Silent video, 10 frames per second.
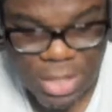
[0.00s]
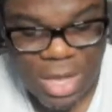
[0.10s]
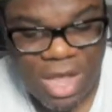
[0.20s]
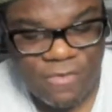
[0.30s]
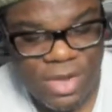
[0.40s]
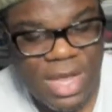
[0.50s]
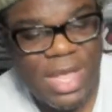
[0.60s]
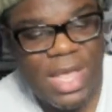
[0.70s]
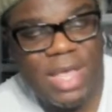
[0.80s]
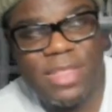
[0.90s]
I forgot
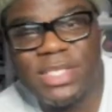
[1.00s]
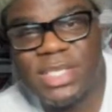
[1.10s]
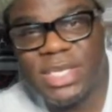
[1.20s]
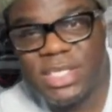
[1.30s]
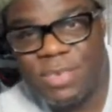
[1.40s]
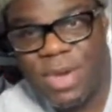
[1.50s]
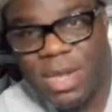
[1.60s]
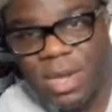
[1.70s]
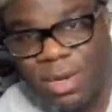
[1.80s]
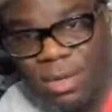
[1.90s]
I had these sixes right
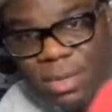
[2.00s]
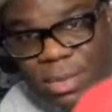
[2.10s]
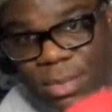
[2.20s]
here.